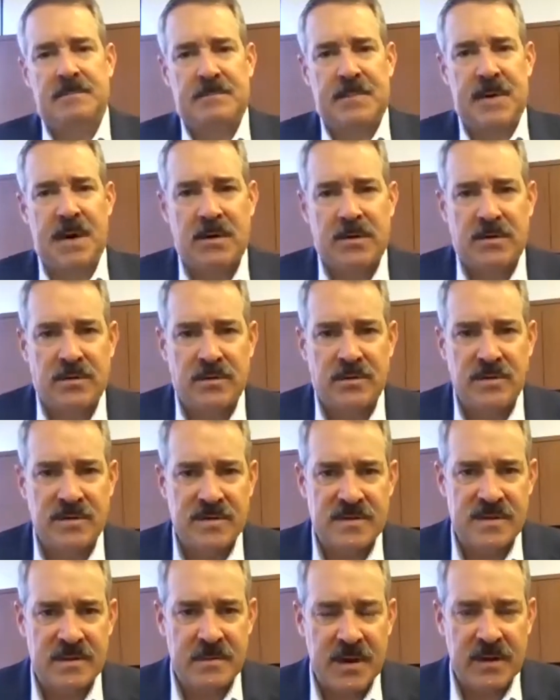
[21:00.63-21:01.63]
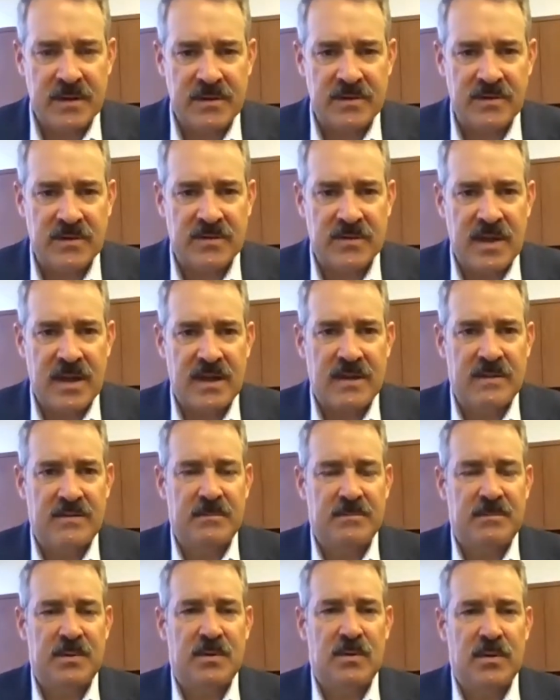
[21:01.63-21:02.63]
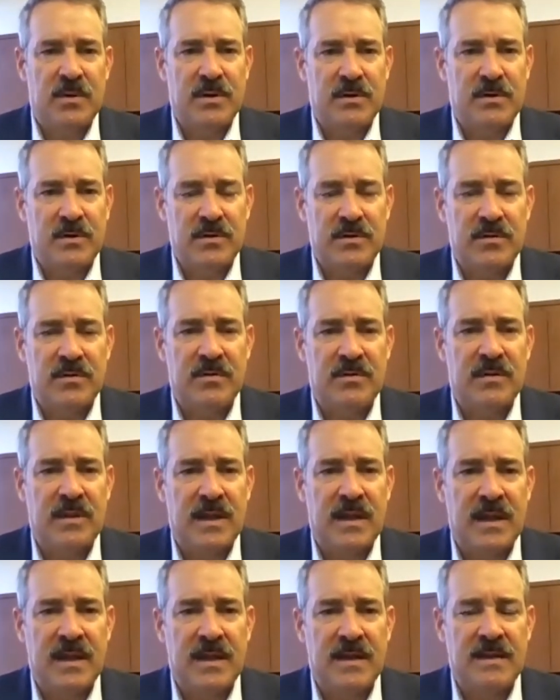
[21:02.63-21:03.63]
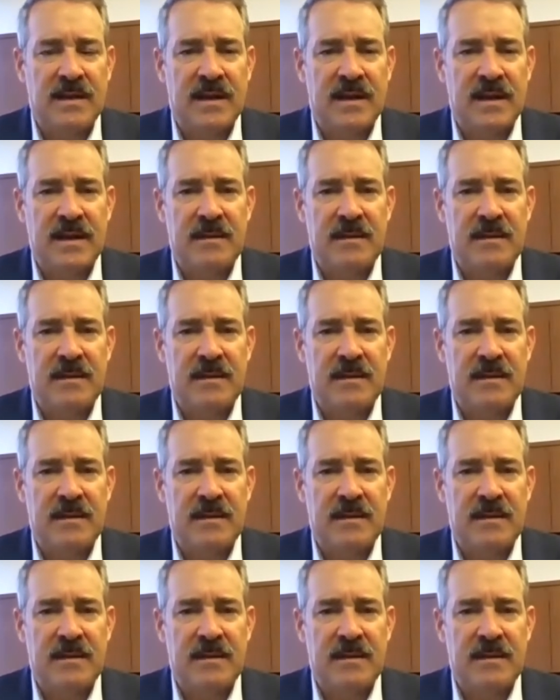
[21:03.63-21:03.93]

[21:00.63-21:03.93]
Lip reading: partners is the American Society of Employers, and